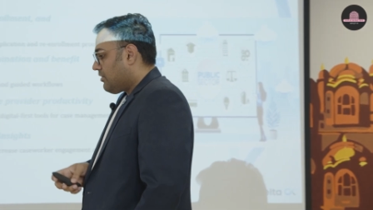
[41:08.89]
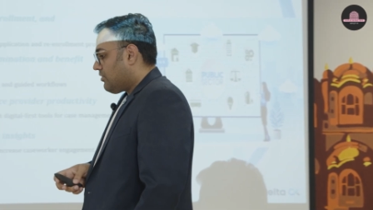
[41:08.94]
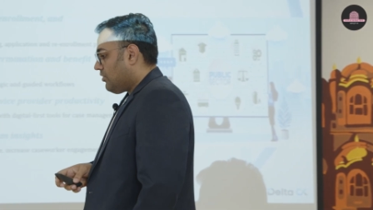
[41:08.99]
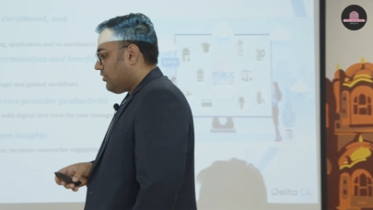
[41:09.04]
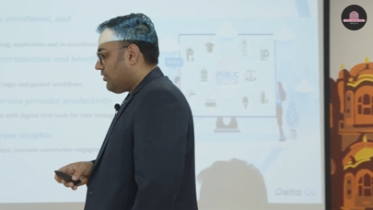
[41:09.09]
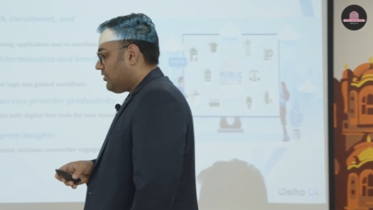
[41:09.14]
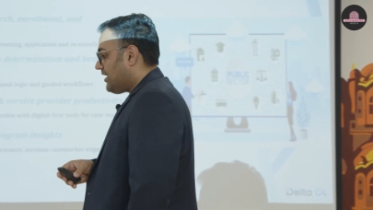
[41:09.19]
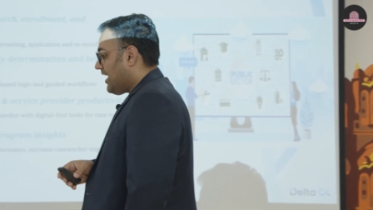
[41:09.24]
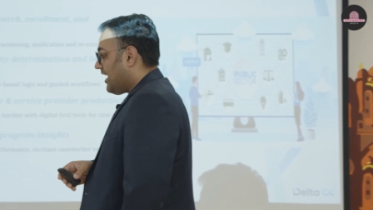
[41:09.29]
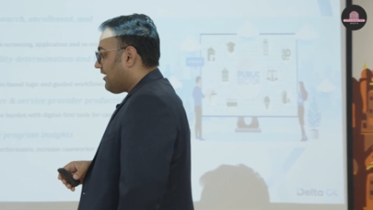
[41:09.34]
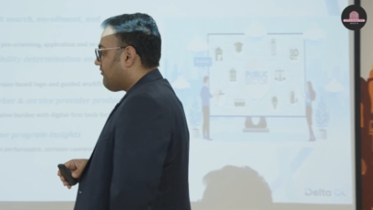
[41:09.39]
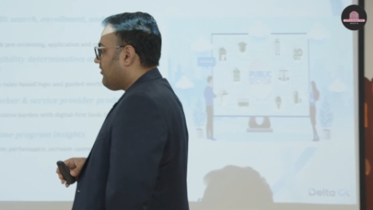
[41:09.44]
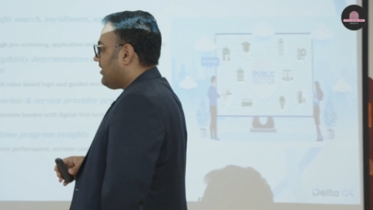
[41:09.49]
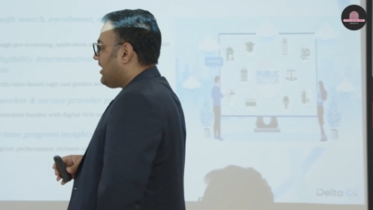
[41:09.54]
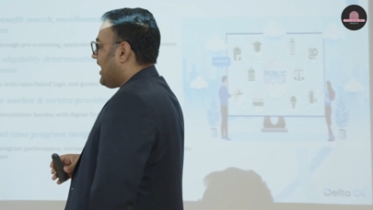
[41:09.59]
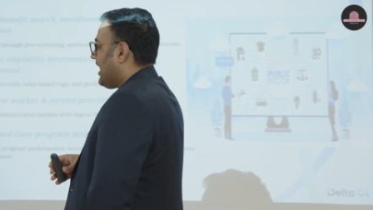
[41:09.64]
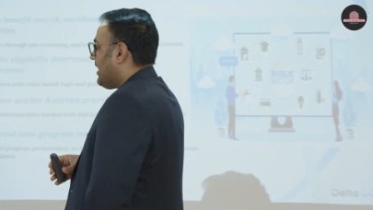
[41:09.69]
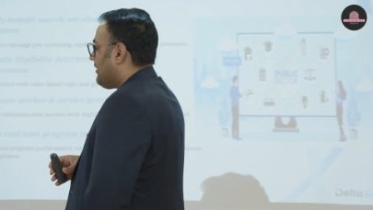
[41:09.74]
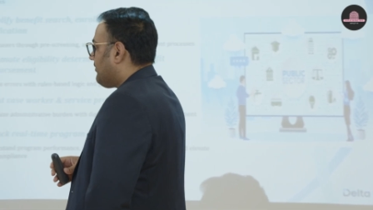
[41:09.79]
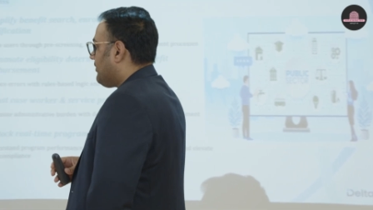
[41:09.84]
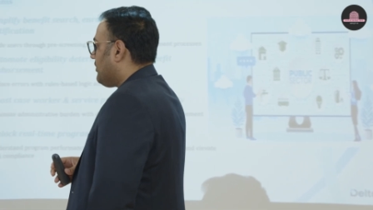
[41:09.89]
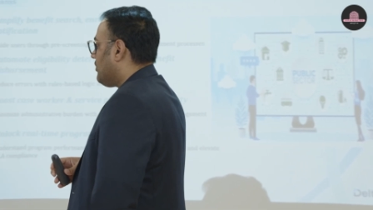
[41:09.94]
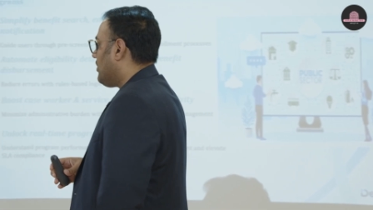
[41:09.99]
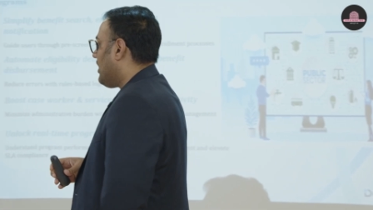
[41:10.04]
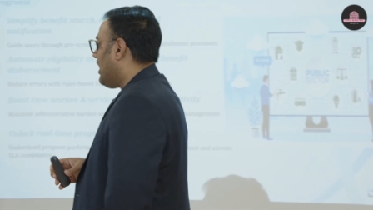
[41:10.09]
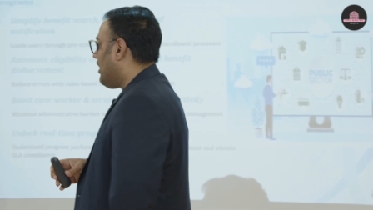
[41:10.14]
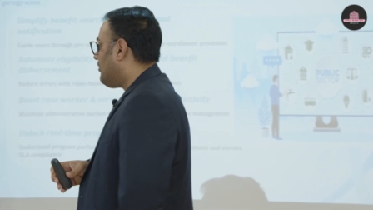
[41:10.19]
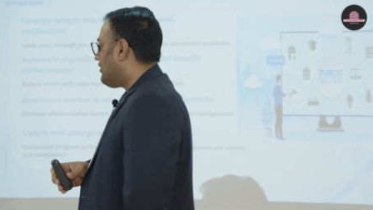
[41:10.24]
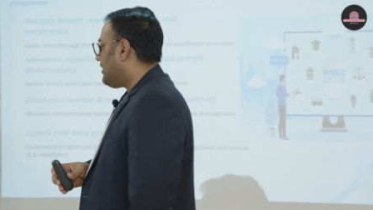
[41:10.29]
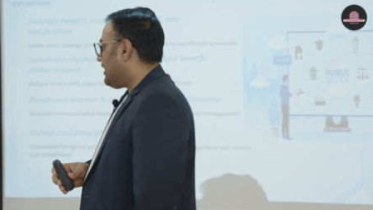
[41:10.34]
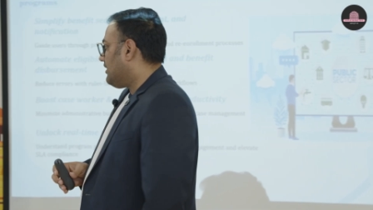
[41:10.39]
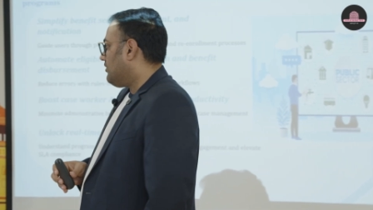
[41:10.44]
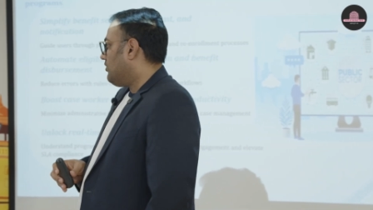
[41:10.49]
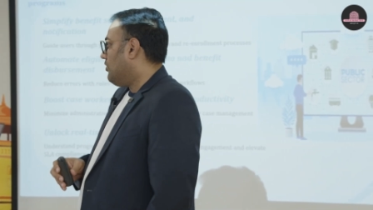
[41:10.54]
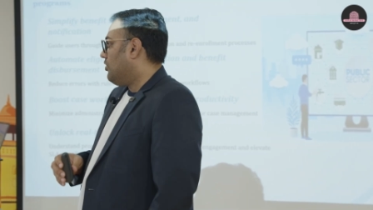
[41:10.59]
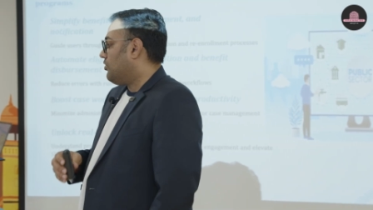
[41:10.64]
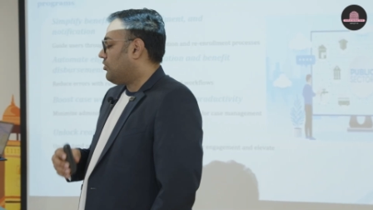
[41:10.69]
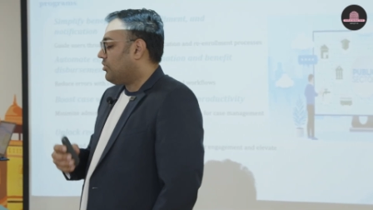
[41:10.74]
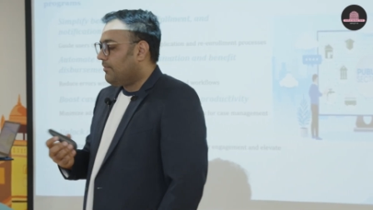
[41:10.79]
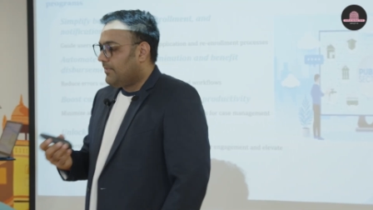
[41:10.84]
So that will help you out in
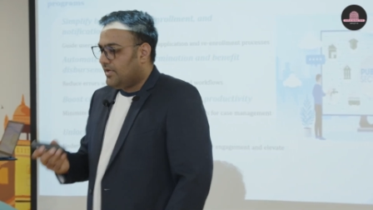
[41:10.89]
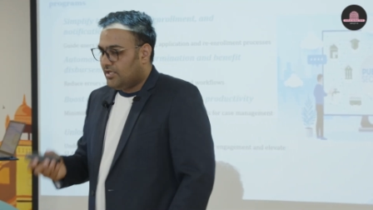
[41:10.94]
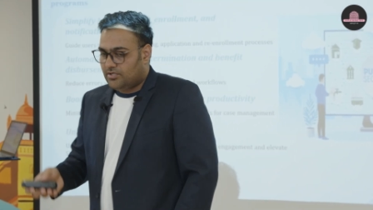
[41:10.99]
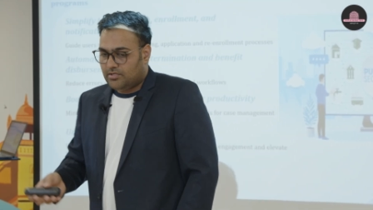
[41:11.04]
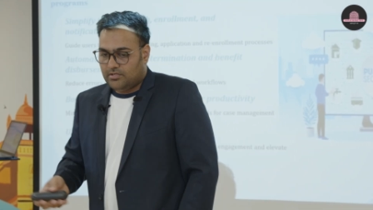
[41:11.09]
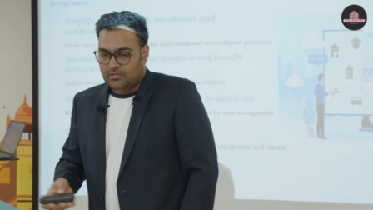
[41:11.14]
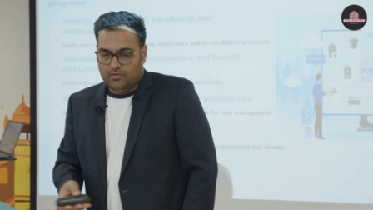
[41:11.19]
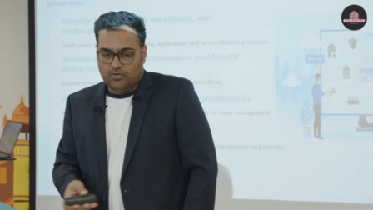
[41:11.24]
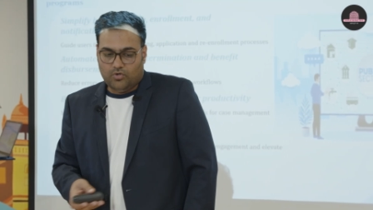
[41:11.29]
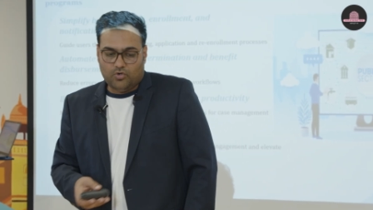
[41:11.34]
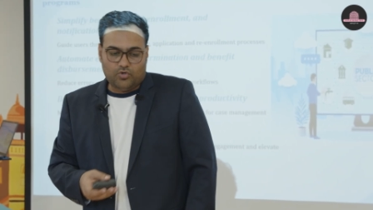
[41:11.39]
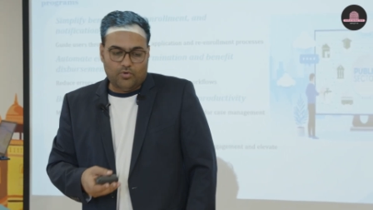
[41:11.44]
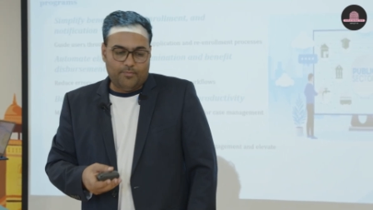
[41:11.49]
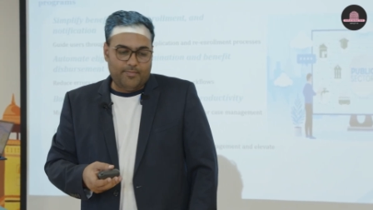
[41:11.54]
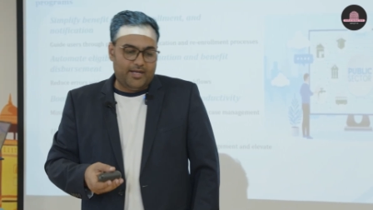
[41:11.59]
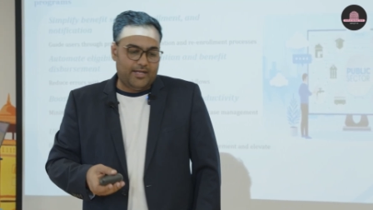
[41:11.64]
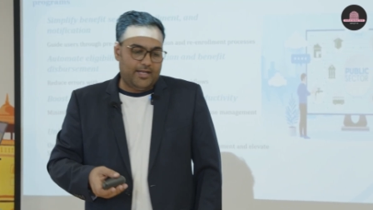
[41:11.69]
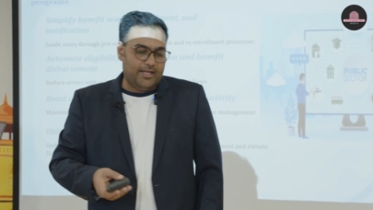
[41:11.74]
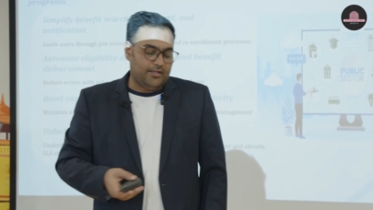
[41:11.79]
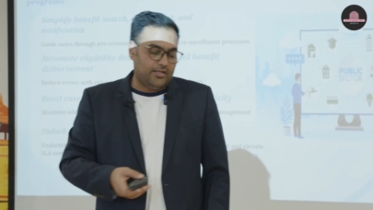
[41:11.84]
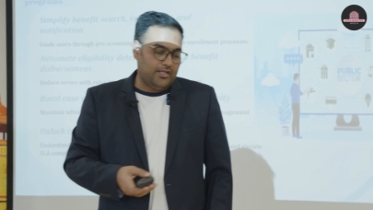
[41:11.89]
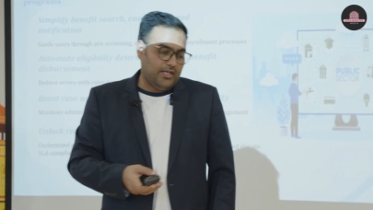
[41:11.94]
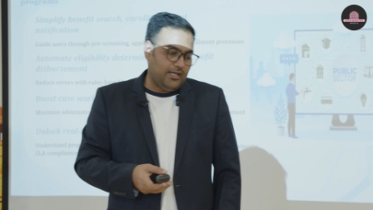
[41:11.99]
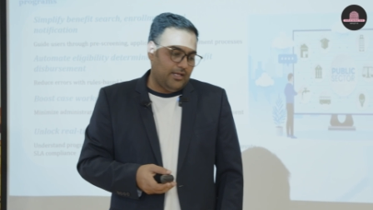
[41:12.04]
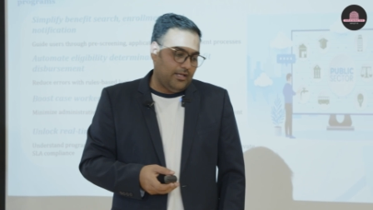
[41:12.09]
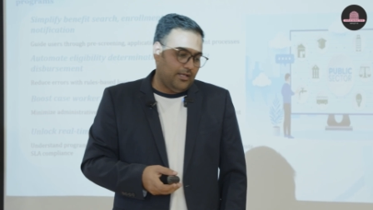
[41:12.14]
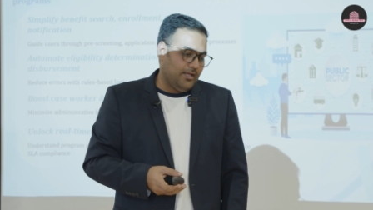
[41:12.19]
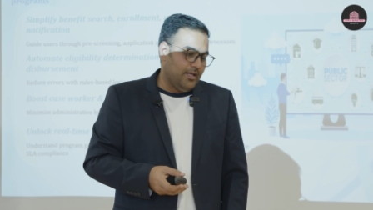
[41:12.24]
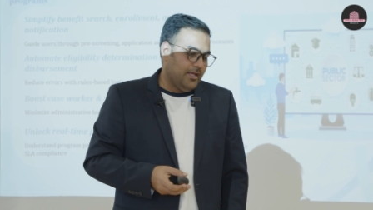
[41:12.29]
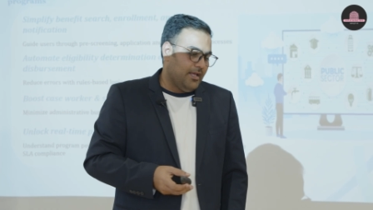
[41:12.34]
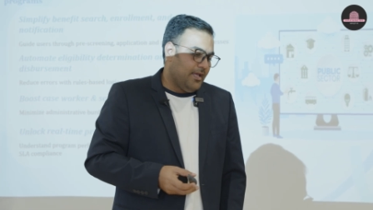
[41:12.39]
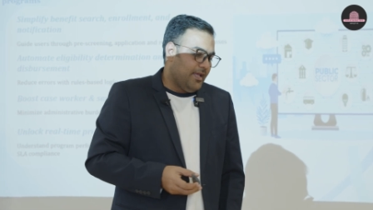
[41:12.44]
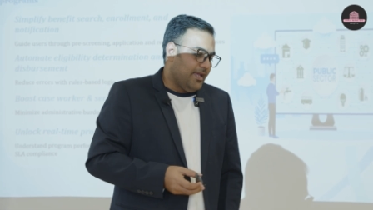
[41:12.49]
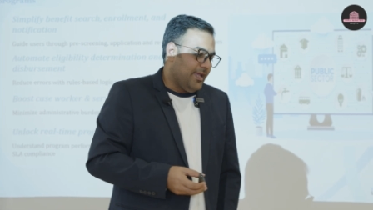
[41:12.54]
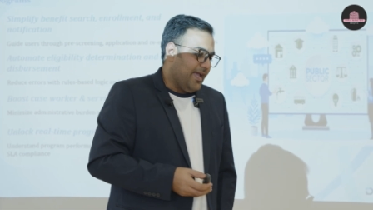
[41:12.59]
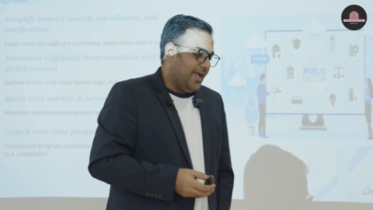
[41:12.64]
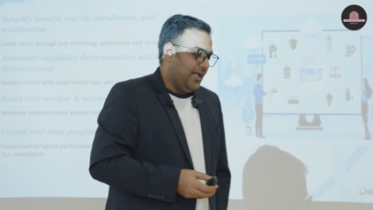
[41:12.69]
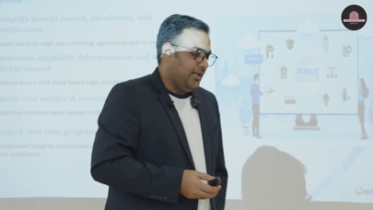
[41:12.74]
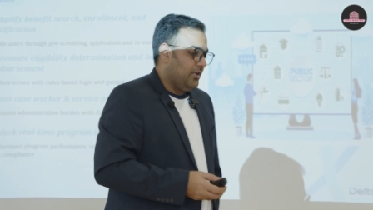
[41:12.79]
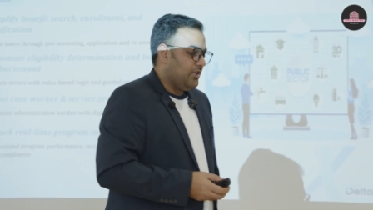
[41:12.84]
automating the
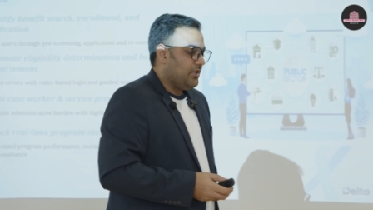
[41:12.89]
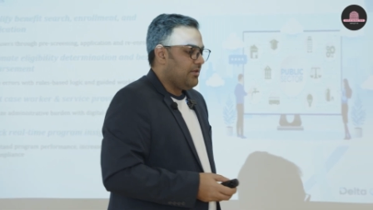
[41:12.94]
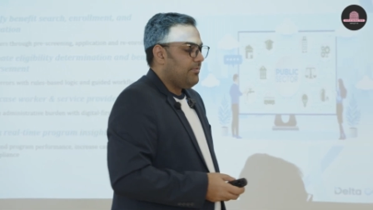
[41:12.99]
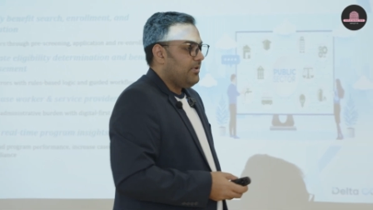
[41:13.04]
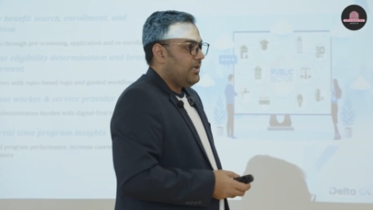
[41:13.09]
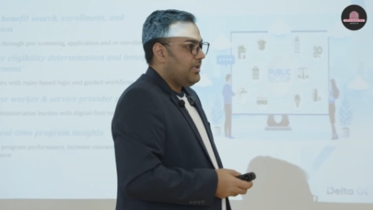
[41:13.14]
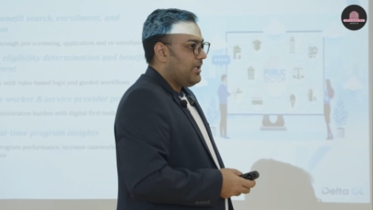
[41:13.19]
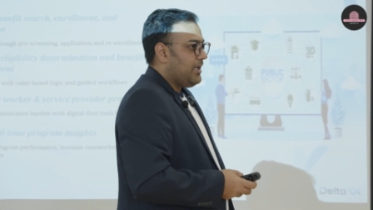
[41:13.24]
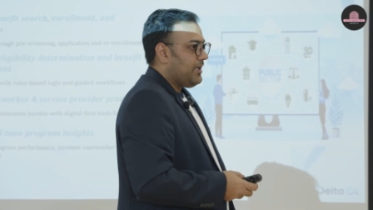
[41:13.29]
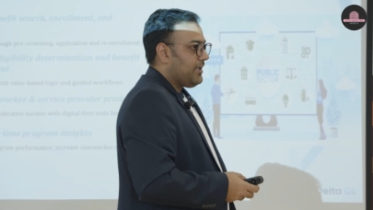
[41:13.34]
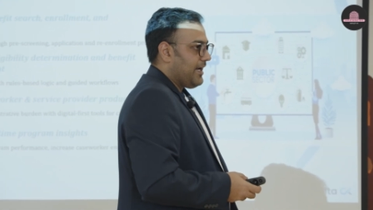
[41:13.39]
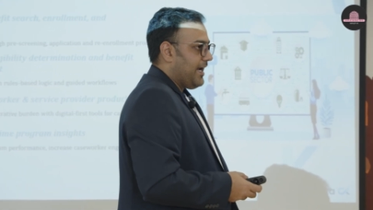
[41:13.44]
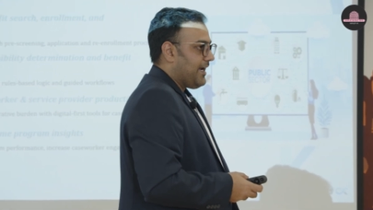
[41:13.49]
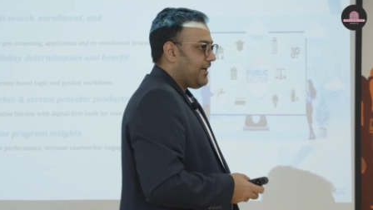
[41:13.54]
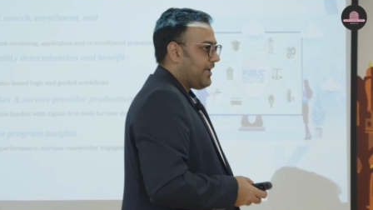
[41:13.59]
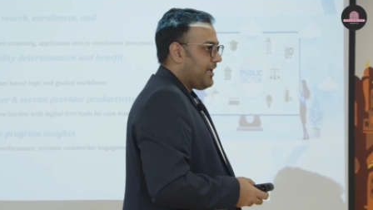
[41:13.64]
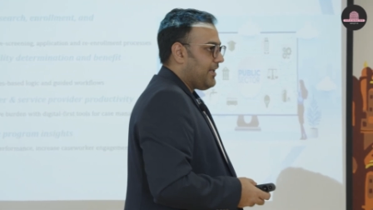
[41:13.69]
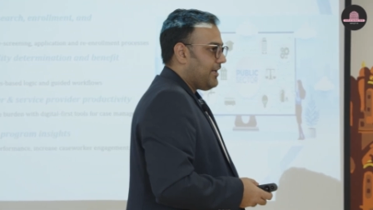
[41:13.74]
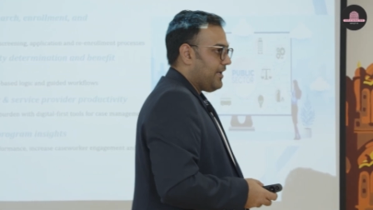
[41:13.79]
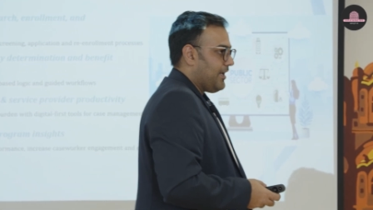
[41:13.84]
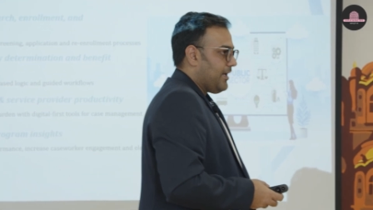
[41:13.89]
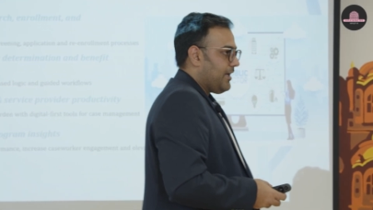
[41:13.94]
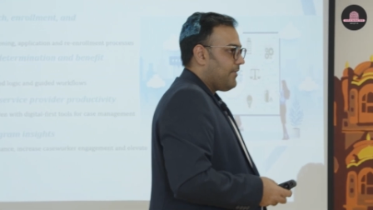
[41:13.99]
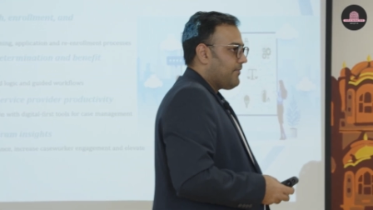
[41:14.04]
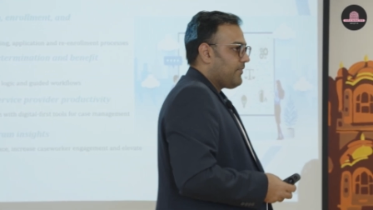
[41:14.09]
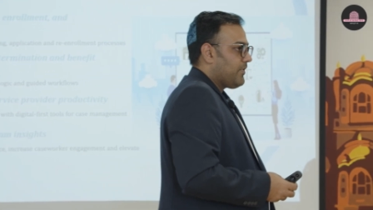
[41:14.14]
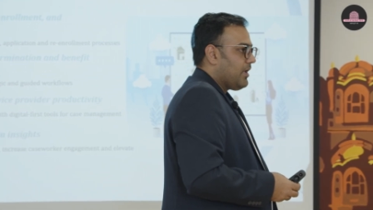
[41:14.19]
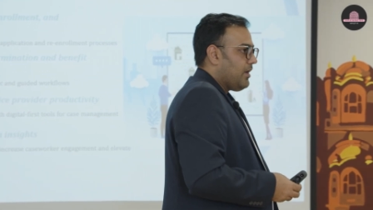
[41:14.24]
eligibility criteria